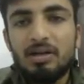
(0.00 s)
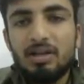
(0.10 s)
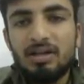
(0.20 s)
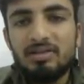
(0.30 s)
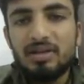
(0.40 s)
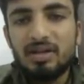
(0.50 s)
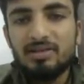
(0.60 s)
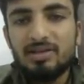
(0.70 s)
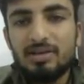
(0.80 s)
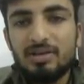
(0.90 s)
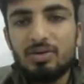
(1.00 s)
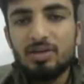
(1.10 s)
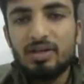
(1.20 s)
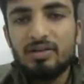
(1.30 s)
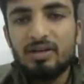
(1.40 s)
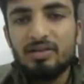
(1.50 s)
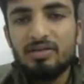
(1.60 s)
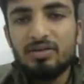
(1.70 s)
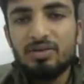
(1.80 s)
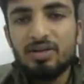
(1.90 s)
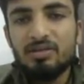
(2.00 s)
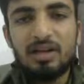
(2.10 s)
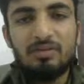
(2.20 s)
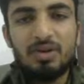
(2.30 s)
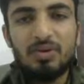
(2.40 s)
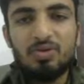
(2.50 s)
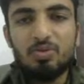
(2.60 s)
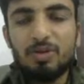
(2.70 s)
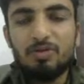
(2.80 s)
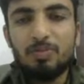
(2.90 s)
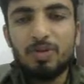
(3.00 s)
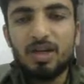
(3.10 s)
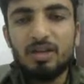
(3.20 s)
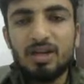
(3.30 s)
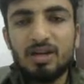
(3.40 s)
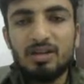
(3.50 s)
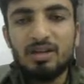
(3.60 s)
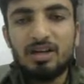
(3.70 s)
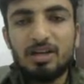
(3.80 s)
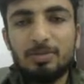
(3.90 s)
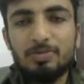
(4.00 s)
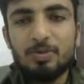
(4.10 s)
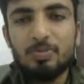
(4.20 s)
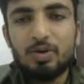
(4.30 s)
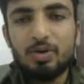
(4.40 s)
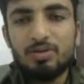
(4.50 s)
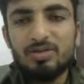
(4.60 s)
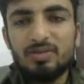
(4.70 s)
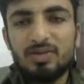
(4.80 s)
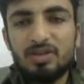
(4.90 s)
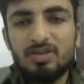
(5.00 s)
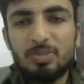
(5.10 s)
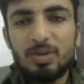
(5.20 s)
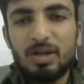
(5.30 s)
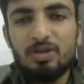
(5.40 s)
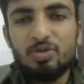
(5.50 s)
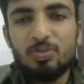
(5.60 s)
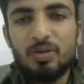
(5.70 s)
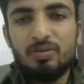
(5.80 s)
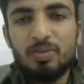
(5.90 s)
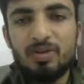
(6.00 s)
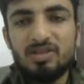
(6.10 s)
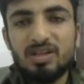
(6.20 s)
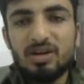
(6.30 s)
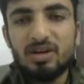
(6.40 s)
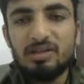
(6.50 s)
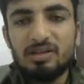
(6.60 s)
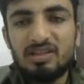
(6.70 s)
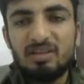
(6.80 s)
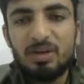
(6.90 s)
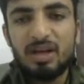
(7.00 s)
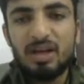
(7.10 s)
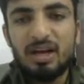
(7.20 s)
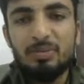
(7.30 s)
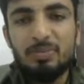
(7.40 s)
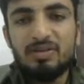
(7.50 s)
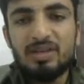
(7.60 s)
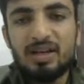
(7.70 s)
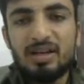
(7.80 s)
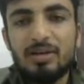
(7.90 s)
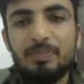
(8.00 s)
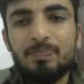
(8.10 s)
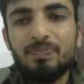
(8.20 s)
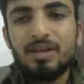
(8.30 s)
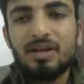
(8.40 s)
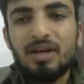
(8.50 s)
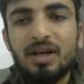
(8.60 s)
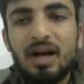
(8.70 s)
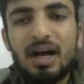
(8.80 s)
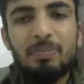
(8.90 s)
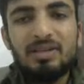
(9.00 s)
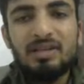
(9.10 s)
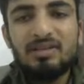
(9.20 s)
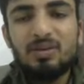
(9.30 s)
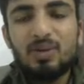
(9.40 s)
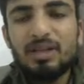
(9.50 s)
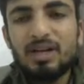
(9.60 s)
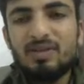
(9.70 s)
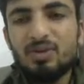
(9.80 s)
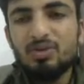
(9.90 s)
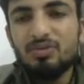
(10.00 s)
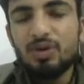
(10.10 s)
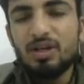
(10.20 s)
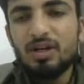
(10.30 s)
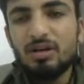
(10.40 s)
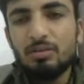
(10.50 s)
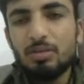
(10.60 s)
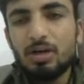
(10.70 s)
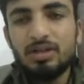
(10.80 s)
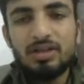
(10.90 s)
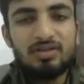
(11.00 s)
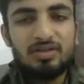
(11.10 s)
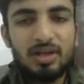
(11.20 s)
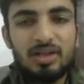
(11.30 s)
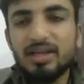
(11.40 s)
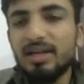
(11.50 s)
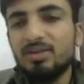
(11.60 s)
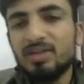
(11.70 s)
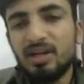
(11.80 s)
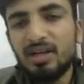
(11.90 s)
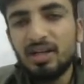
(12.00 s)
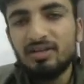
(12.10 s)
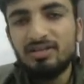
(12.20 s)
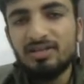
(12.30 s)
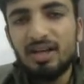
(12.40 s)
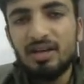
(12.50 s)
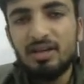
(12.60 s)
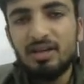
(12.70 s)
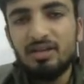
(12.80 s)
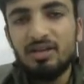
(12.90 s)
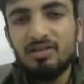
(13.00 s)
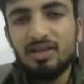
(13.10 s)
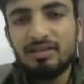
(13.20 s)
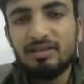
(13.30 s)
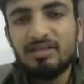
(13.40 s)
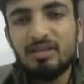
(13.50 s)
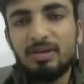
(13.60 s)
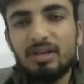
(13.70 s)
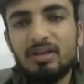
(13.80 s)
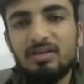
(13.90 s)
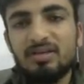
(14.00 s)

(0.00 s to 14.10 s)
Let's ignore this. Let's ignore this. Like we use OpenVPN. There are three types of protocols that we typically use: OpenVPN, Secure, SSTP, and IPsec. IPsec is the one that we use for the this today site-to-site connections, and this SSTP is